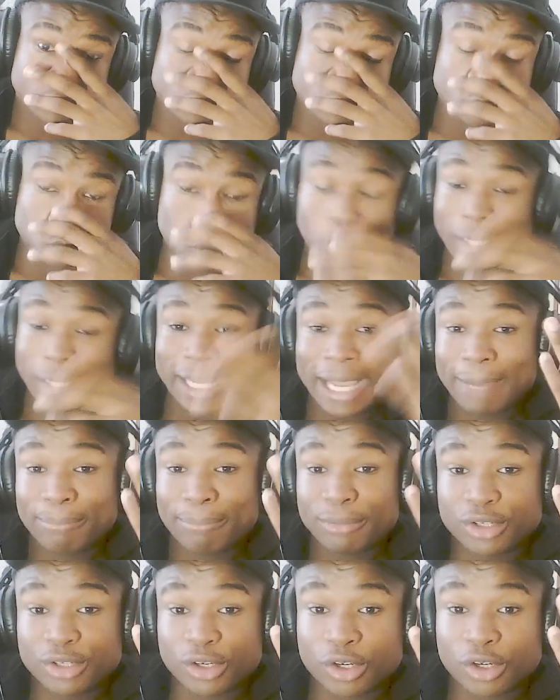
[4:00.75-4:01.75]
What
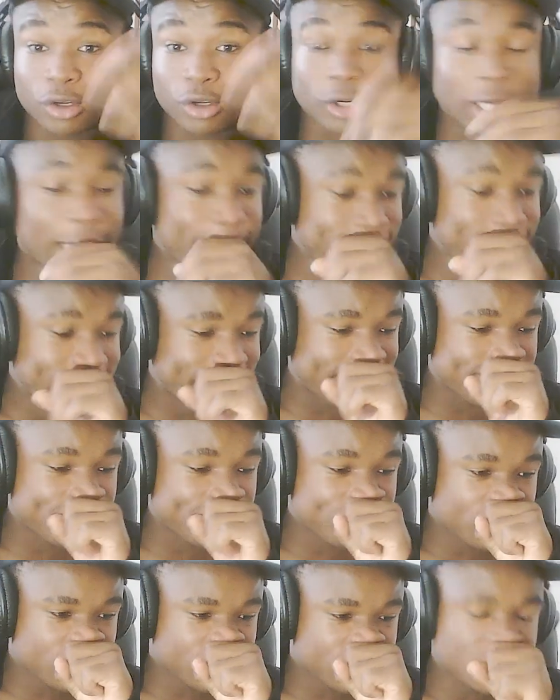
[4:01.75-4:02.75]
happened to her? I mean, like,
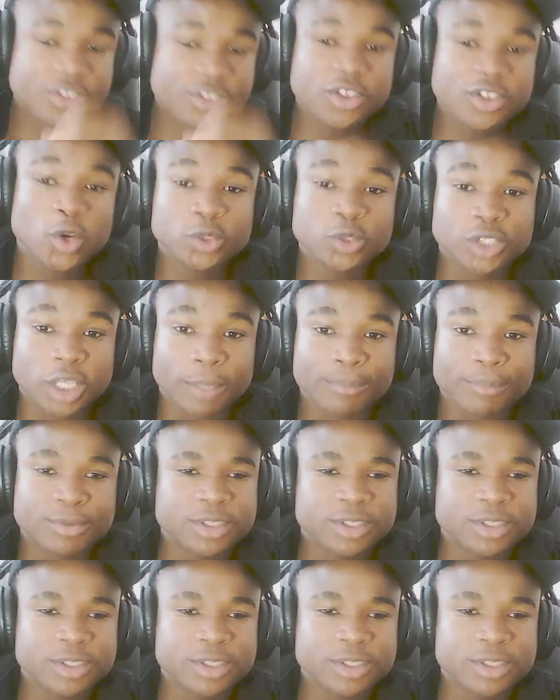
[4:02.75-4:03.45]
she shows up.